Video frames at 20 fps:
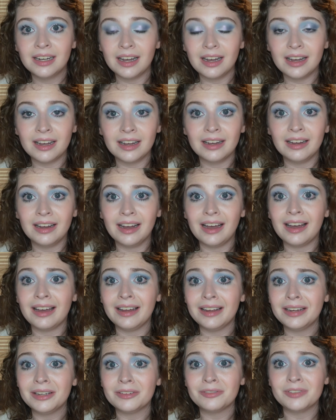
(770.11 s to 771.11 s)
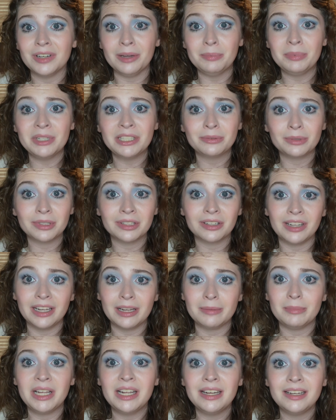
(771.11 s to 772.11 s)
I have not played with
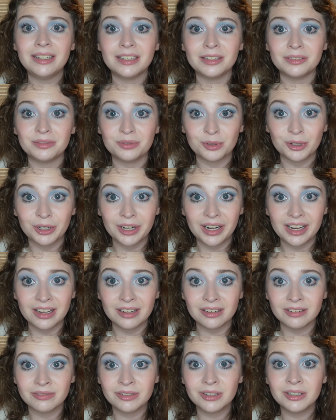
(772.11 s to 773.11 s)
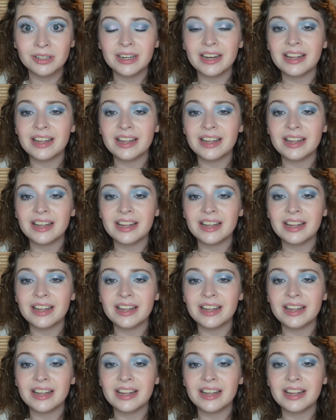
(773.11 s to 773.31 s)
Glamlite in forever,